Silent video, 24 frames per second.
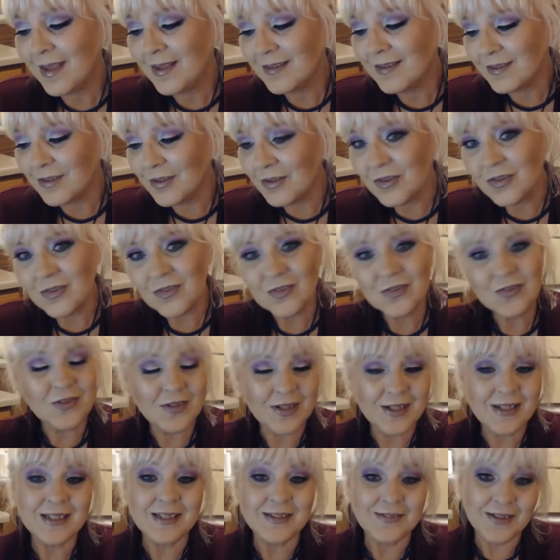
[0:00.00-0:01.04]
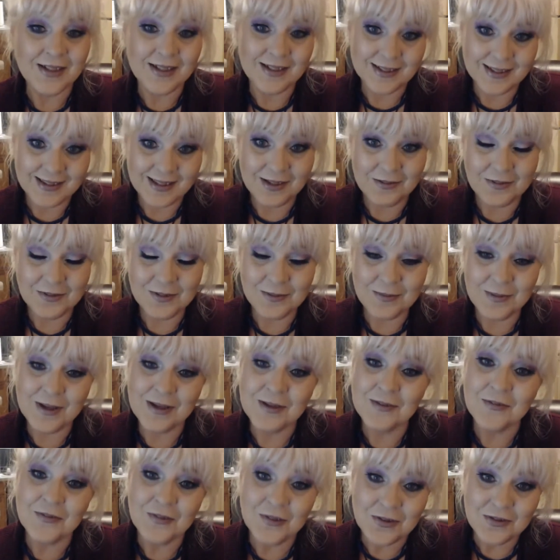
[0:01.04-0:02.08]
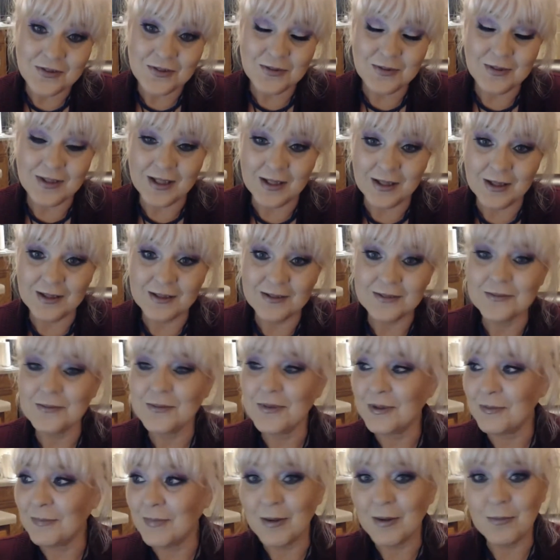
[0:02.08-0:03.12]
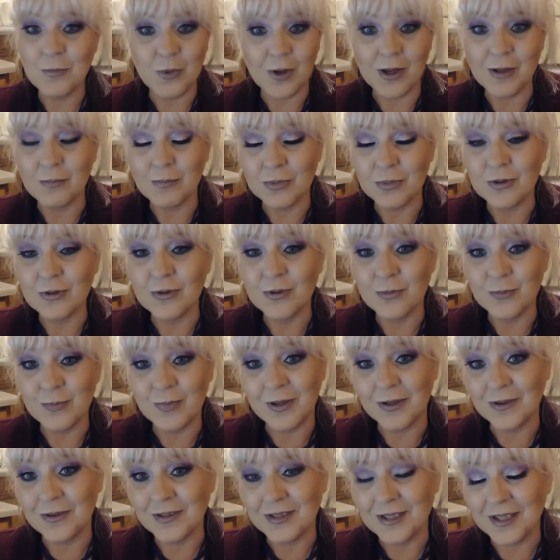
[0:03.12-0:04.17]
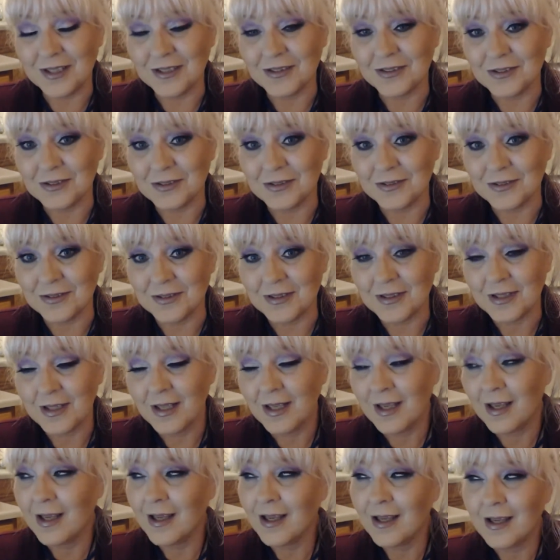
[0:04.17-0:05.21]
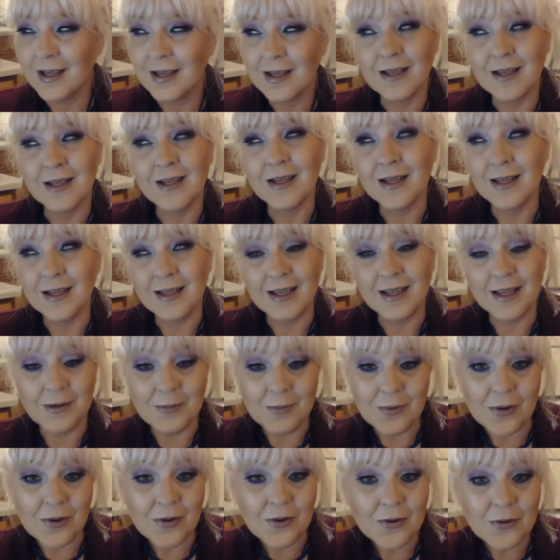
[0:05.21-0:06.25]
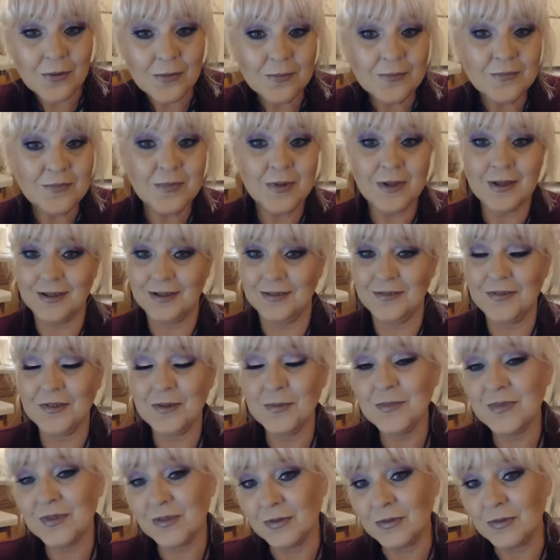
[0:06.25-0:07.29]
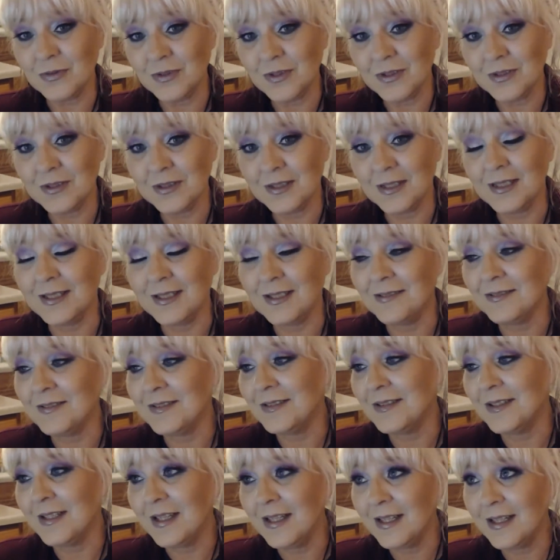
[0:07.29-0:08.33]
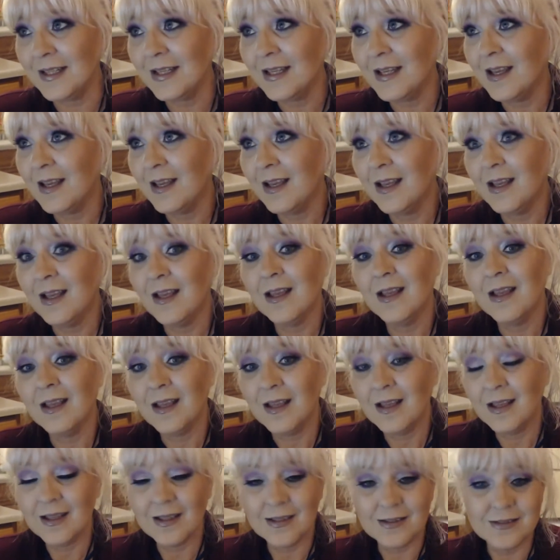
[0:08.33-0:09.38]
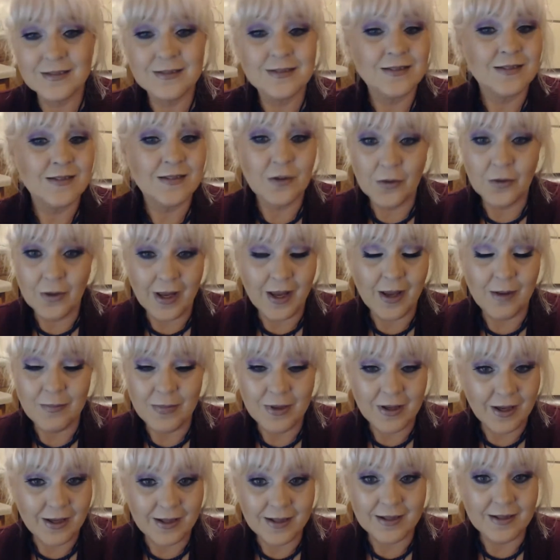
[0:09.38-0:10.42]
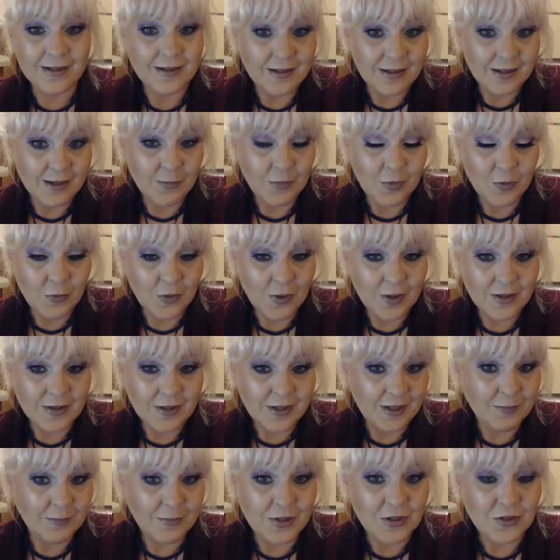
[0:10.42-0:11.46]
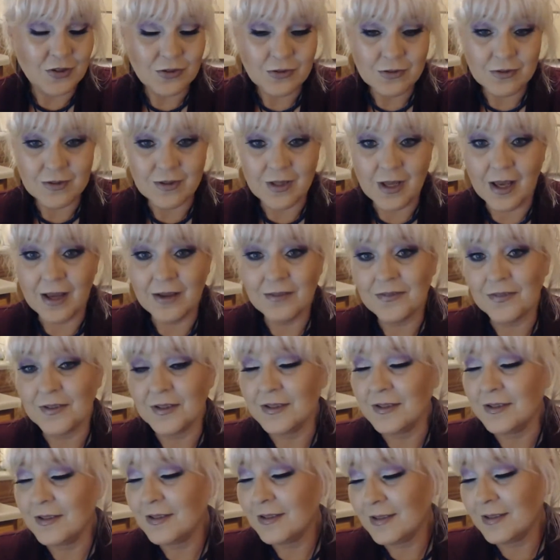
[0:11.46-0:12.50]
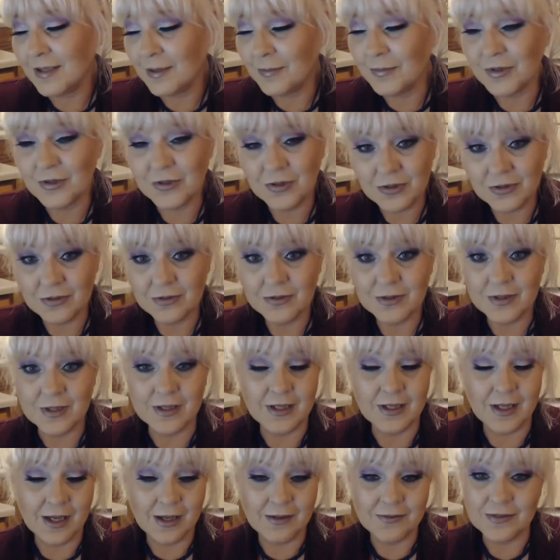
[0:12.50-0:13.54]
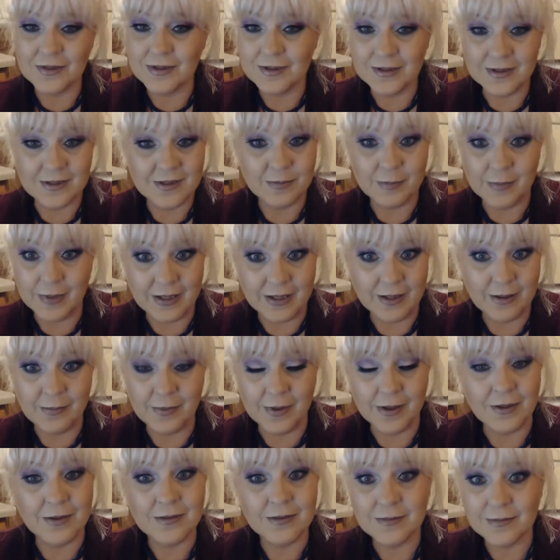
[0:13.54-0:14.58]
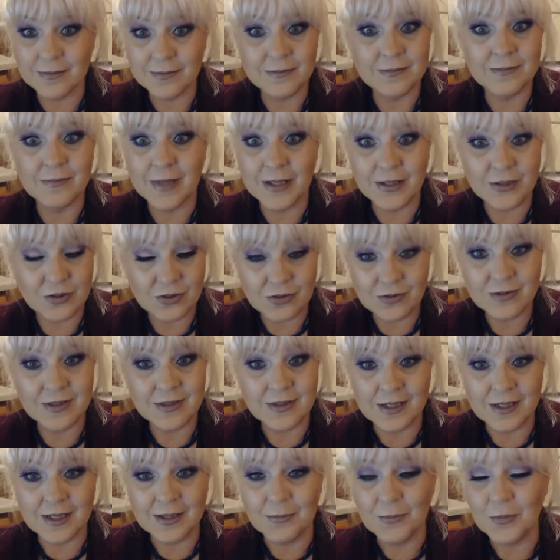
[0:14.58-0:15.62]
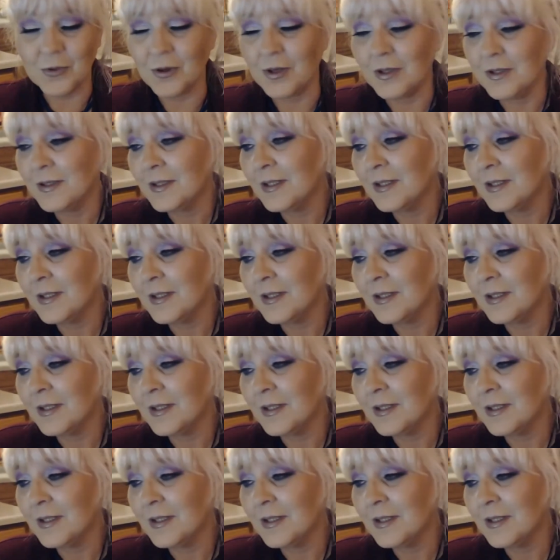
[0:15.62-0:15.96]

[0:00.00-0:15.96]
So, anyway, that was my first day with my bright blue pair of tennis shoes. And I came home from school, and I was like, so happy I could, number one, take my shoes off, and number two, didn't have to explain about my shoes anymore.